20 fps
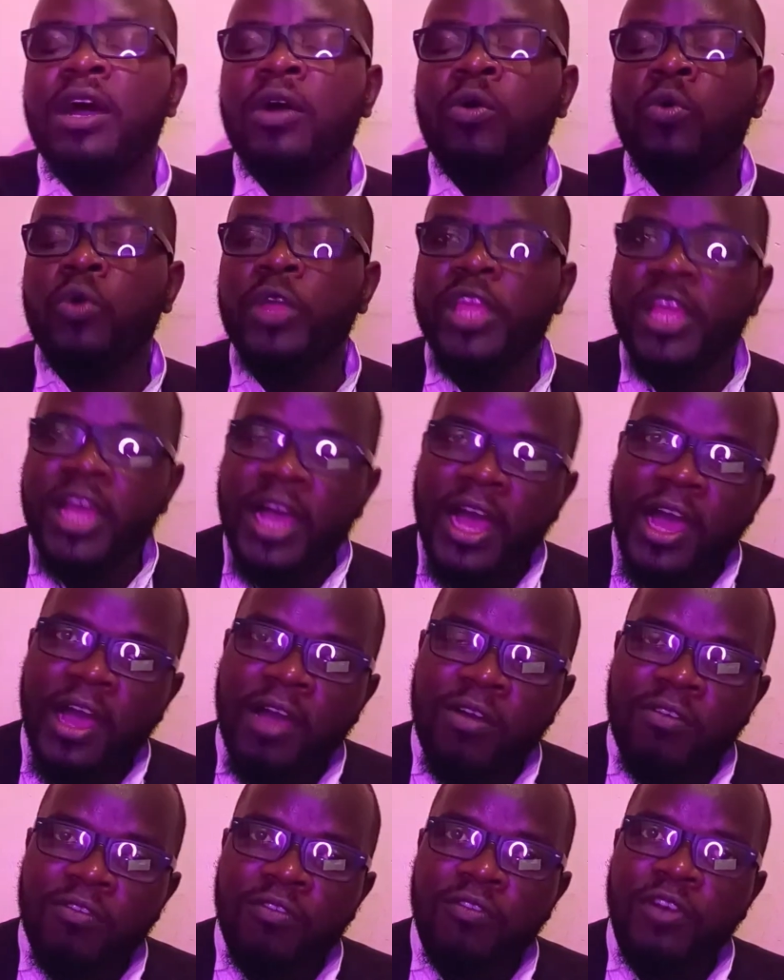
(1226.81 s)
we
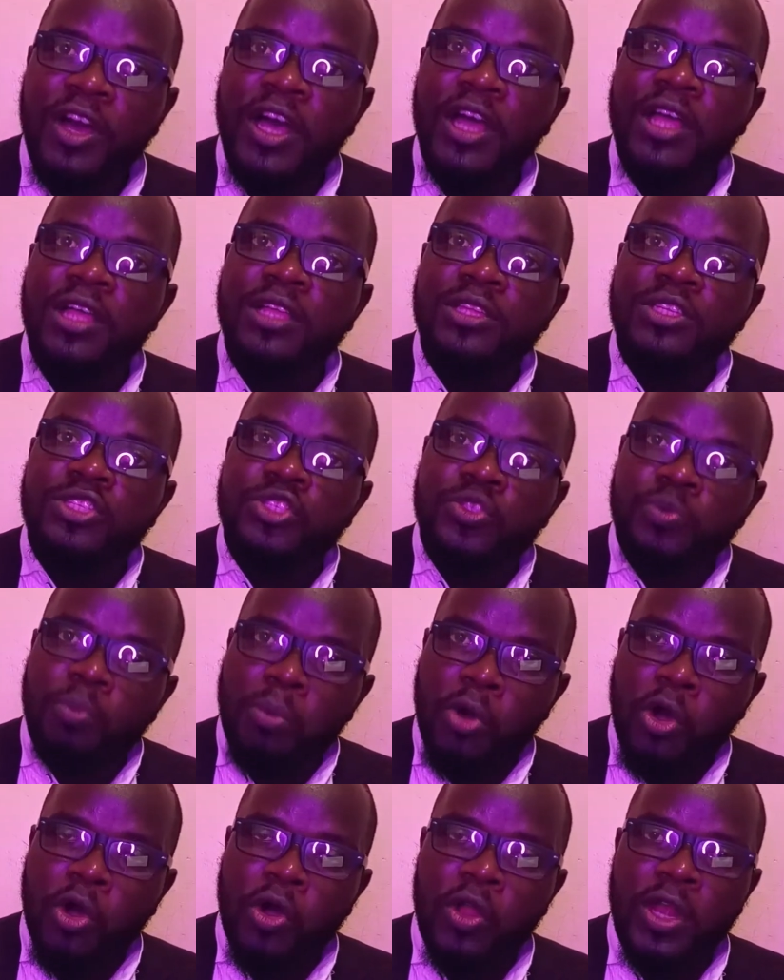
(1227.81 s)
have
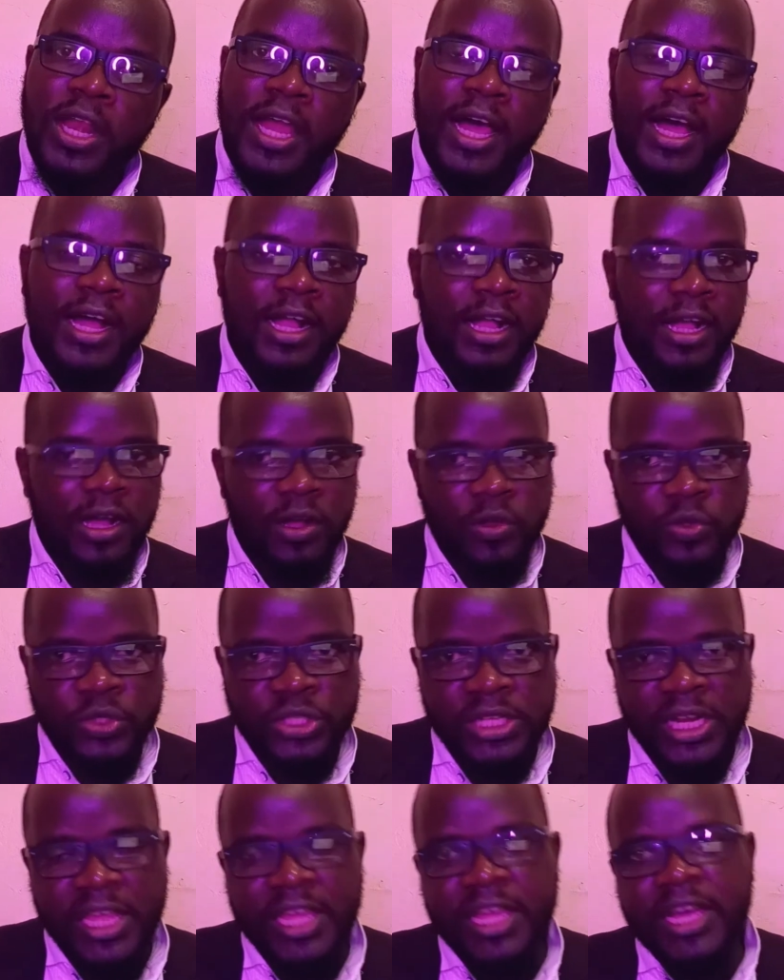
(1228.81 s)
small
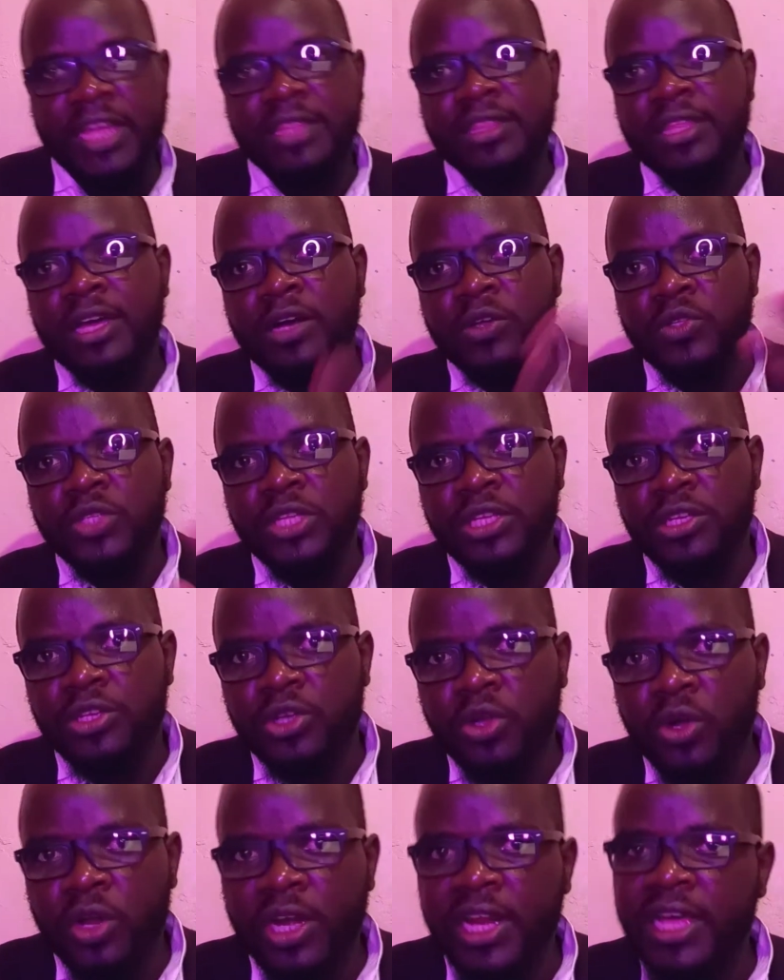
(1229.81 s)
accounts like
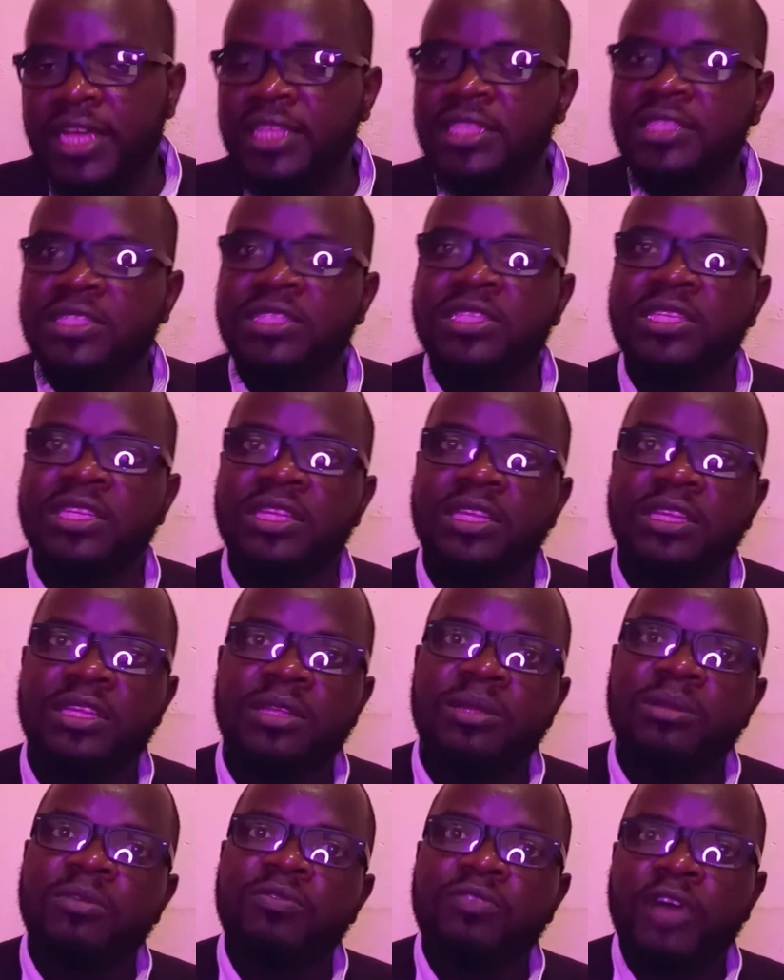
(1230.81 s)
$1,000,
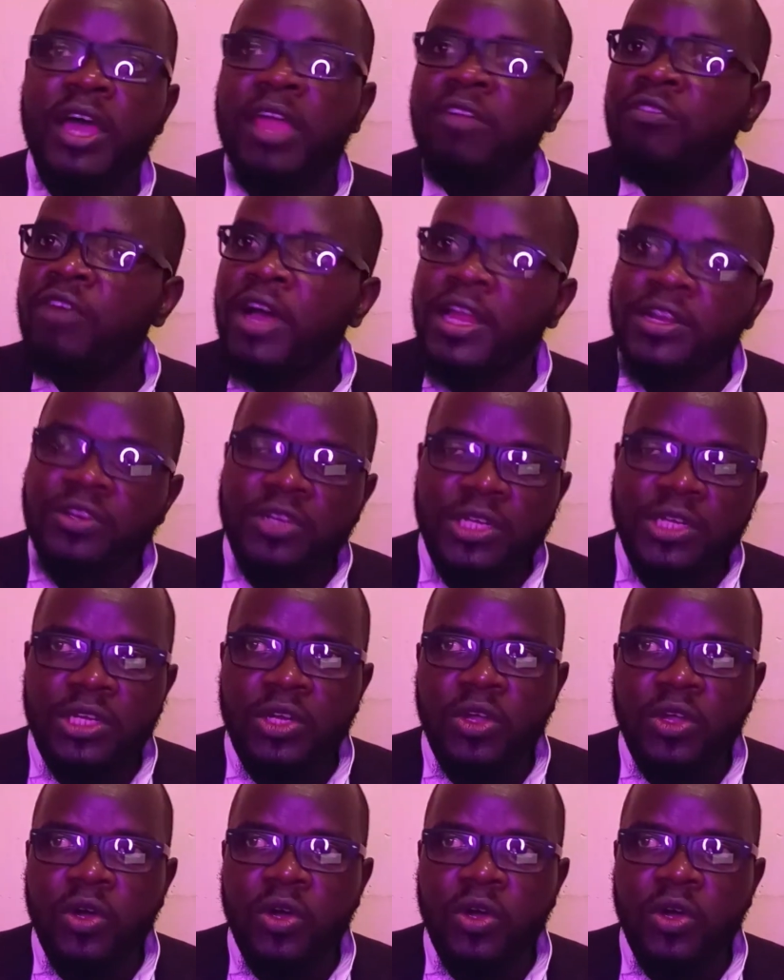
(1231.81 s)
$500,